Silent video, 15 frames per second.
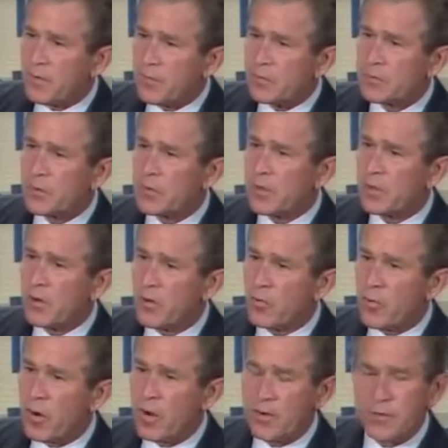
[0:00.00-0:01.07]
We certainly
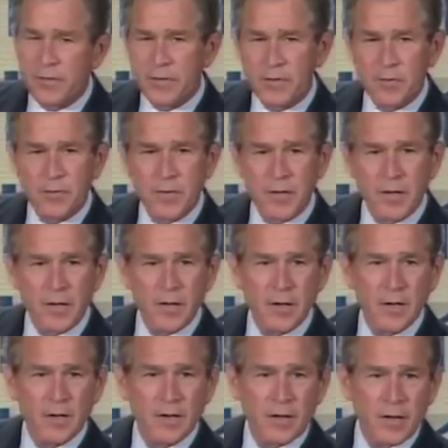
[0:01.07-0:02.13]
don't want there to be
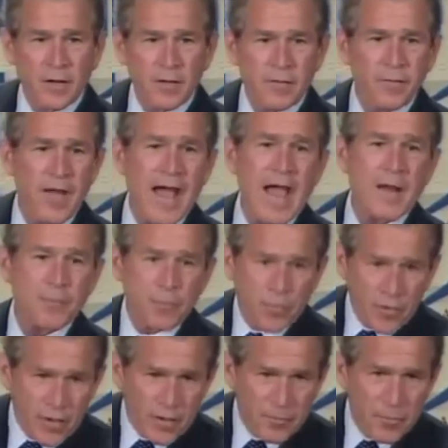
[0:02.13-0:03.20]
fine
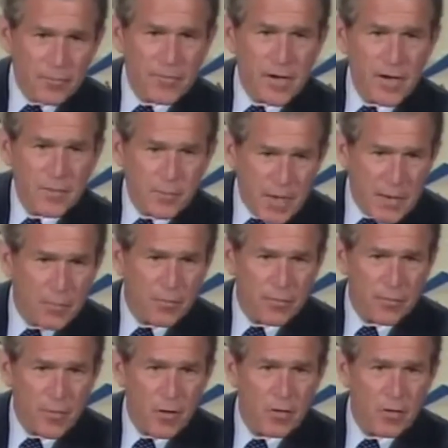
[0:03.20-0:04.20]
print preventing people from